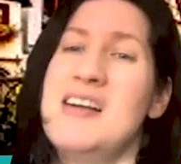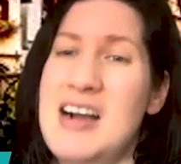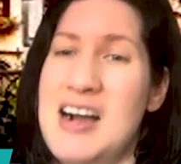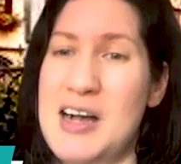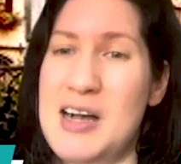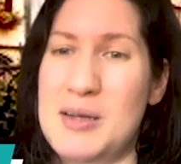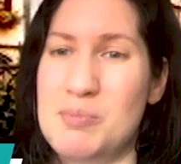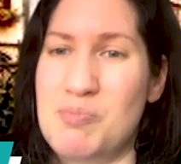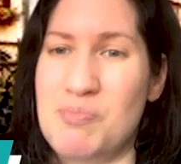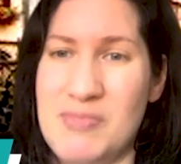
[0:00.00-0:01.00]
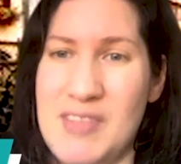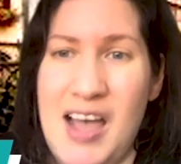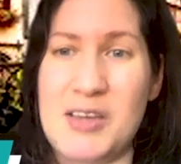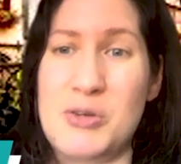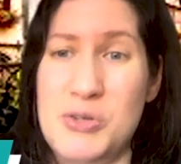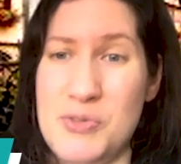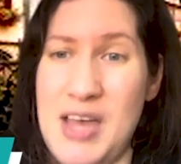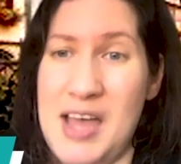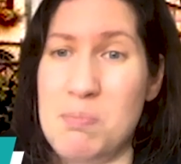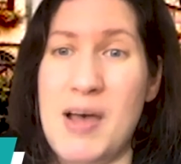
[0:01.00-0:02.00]
Um, I could do
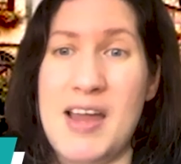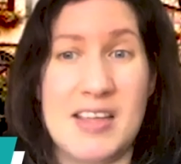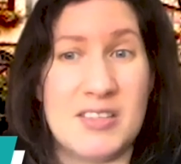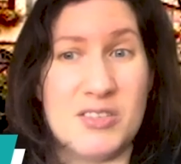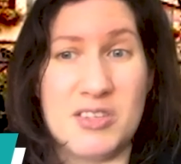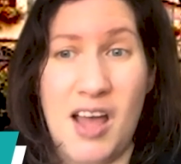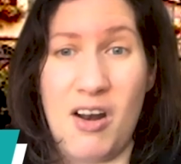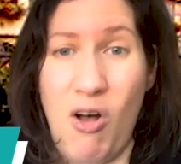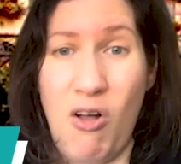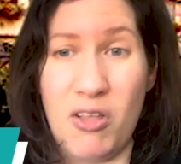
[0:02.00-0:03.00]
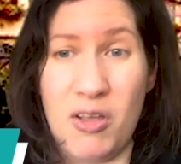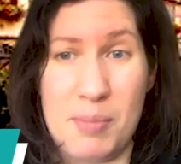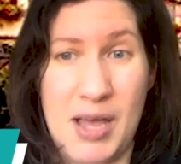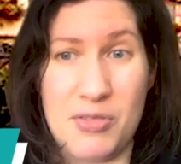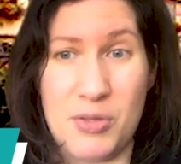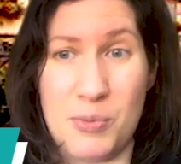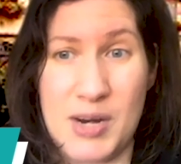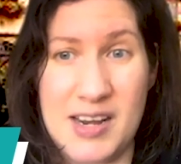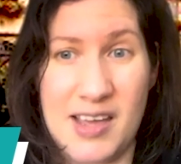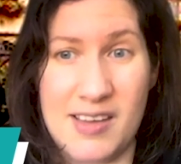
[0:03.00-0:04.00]
that, but it's not all about the
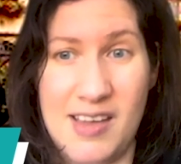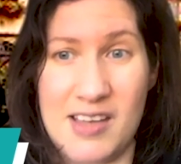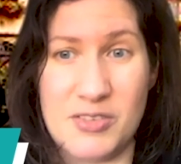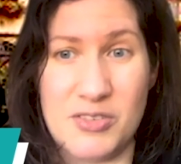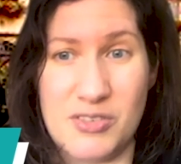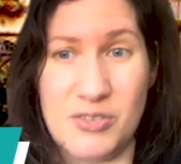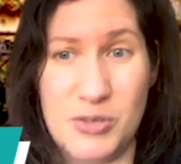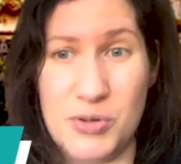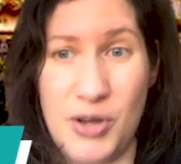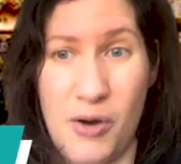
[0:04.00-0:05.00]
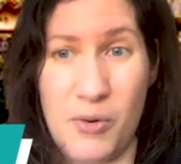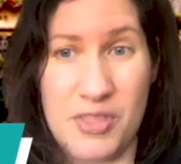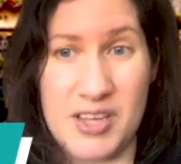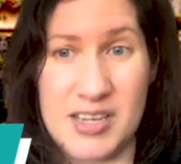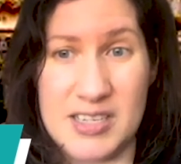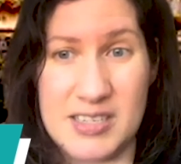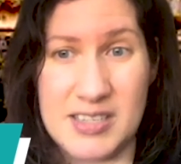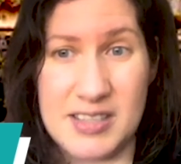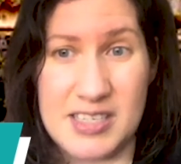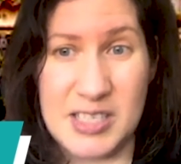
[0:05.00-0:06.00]
reading, as you know. The
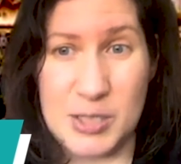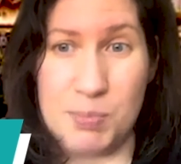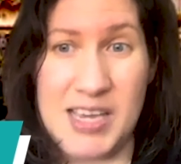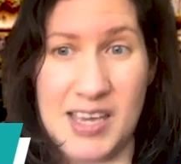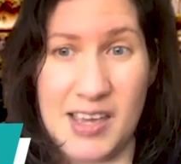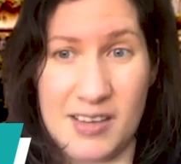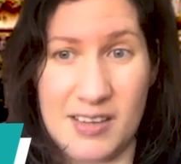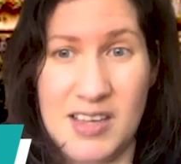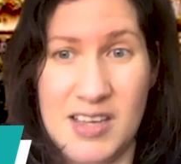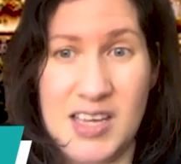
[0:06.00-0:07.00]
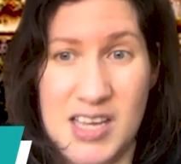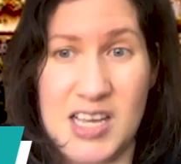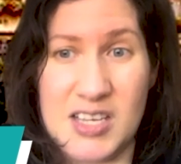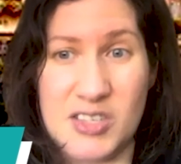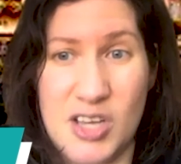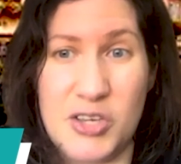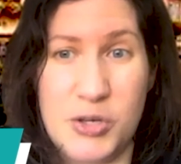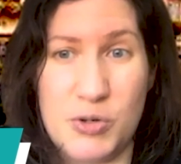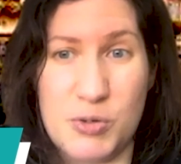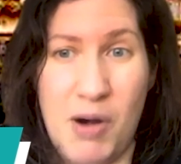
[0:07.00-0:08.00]
the speaking is a
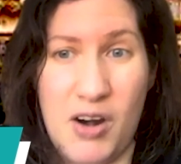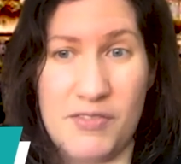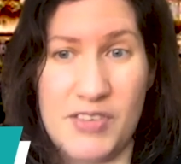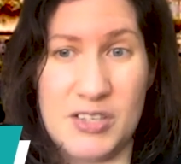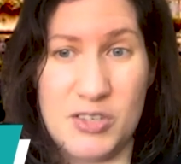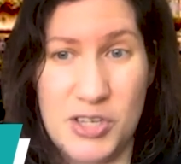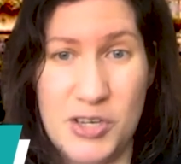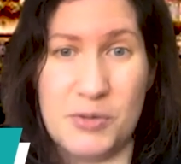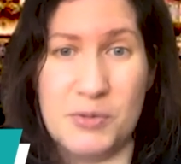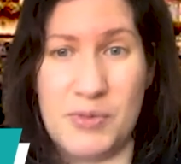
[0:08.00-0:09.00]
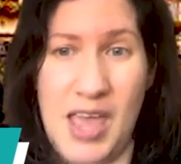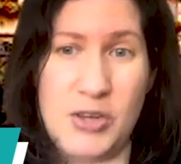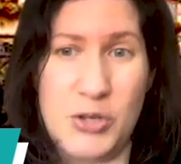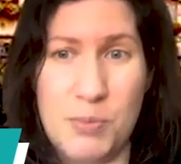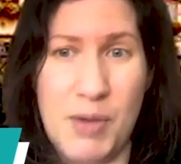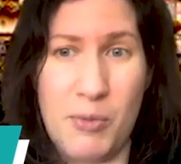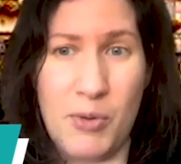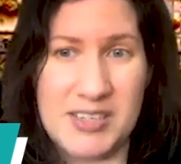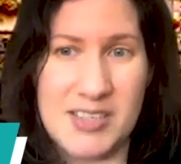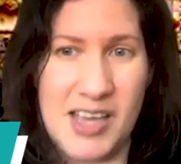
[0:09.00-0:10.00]
huge part of it too, and you might
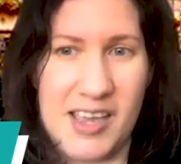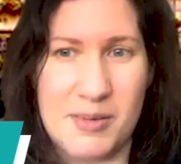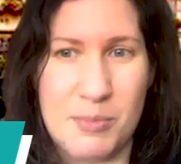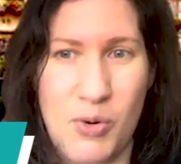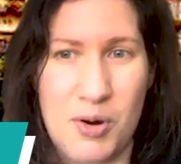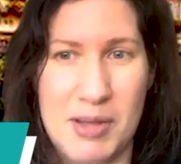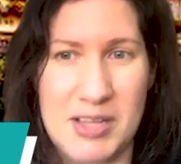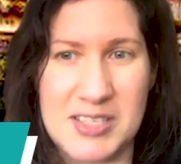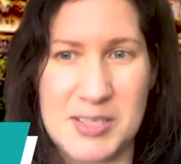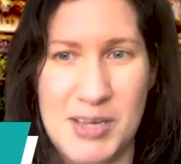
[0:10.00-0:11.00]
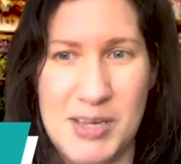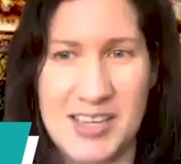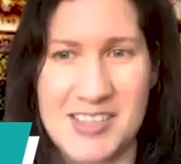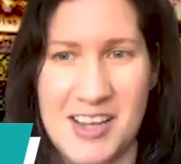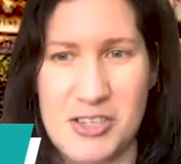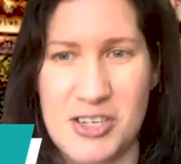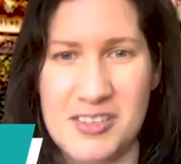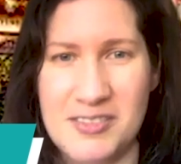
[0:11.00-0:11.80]
want to say more about the speaking section.